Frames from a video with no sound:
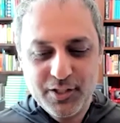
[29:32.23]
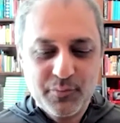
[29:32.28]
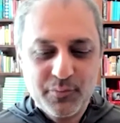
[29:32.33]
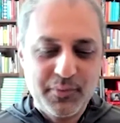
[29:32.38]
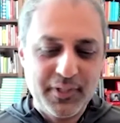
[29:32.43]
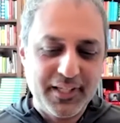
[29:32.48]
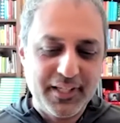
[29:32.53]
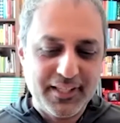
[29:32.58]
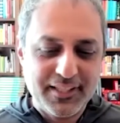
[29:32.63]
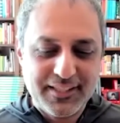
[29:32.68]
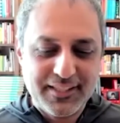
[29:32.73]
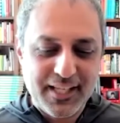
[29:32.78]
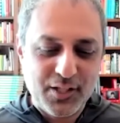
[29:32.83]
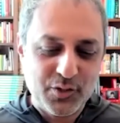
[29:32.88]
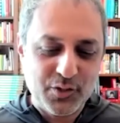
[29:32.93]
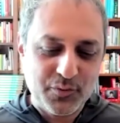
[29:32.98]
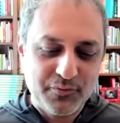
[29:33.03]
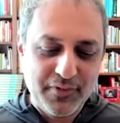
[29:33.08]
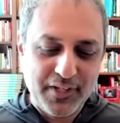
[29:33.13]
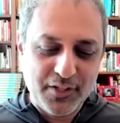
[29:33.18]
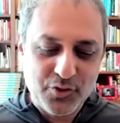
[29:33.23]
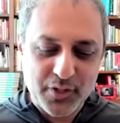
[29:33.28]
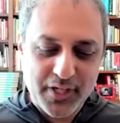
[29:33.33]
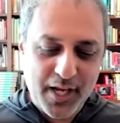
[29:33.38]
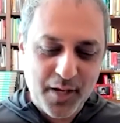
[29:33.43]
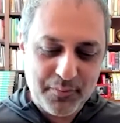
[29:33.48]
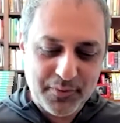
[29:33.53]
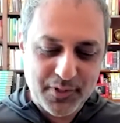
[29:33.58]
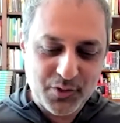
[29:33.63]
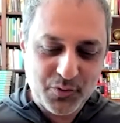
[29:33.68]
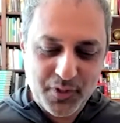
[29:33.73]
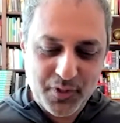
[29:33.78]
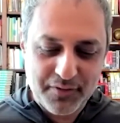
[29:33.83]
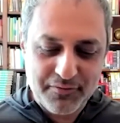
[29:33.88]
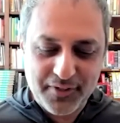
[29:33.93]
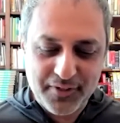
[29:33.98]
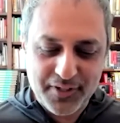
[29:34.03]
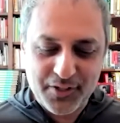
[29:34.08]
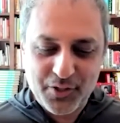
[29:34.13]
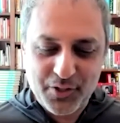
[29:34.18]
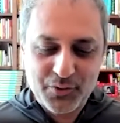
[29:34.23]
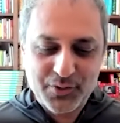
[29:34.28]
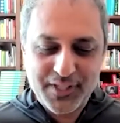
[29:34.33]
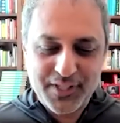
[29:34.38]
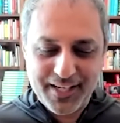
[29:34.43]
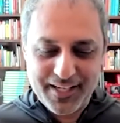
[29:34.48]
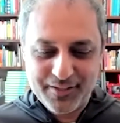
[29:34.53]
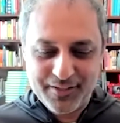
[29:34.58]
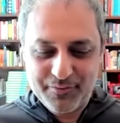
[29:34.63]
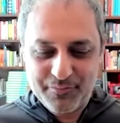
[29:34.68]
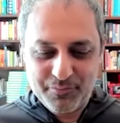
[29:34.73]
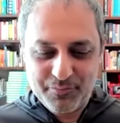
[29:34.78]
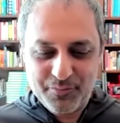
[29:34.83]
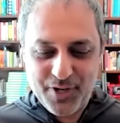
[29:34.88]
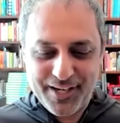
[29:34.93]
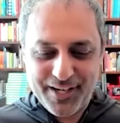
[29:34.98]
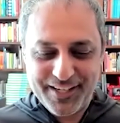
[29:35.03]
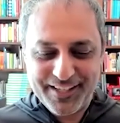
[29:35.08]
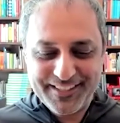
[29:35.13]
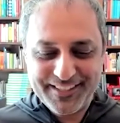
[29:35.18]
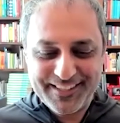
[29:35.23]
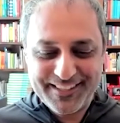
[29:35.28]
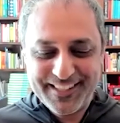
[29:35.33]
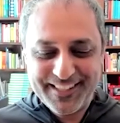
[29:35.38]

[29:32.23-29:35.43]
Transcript: because that's venture capitalists want to fund those kind of products,